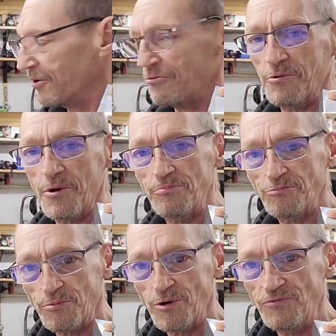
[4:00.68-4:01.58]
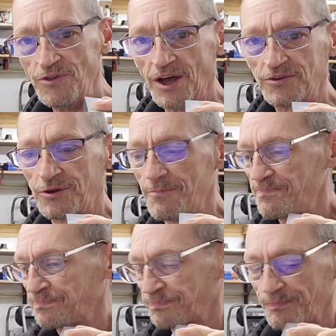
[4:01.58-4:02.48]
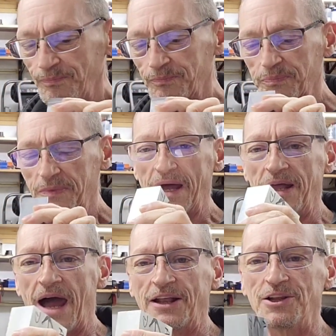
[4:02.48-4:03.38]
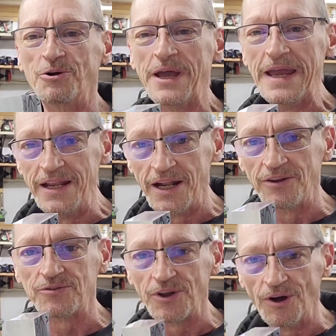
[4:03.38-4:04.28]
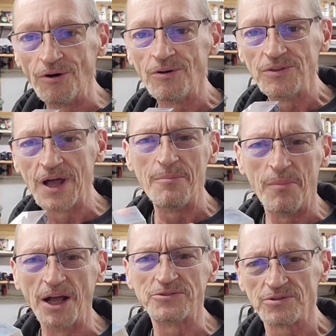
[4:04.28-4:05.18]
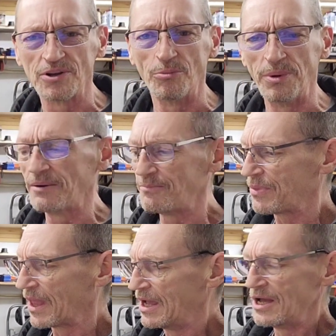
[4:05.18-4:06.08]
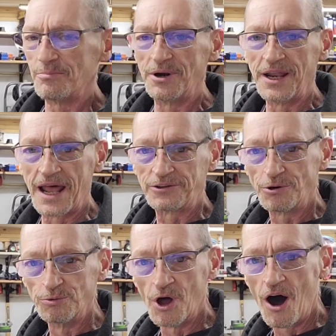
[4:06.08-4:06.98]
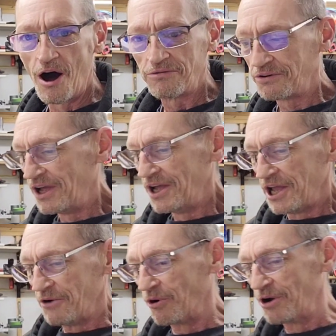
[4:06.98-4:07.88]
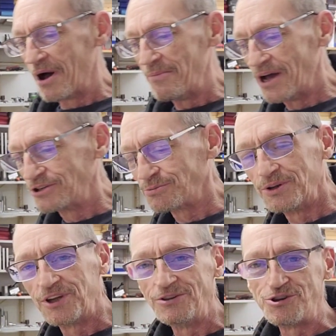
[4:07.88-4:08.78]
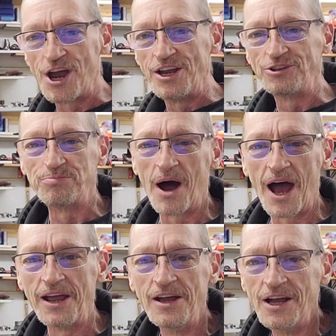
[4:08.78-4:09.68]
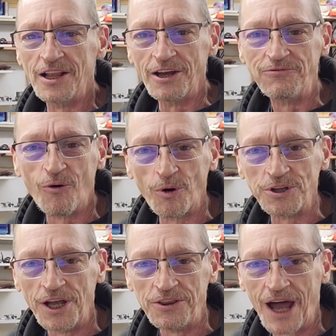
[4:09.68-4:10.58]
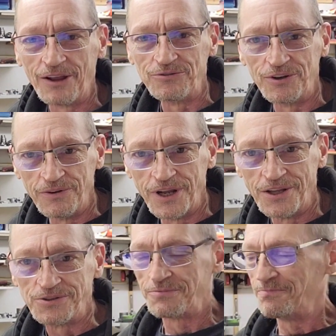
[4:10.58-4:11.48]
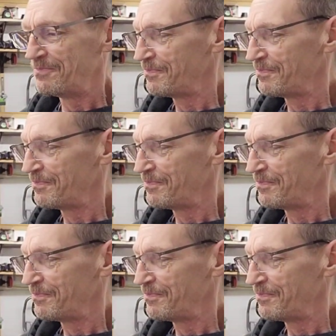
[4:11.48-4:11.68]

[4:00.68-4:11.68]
I removed this. And it had a little heat in it still, not much, a little bit, but it had cooled off, and one of my measurements had changed by like 4/10,000ths of an inch.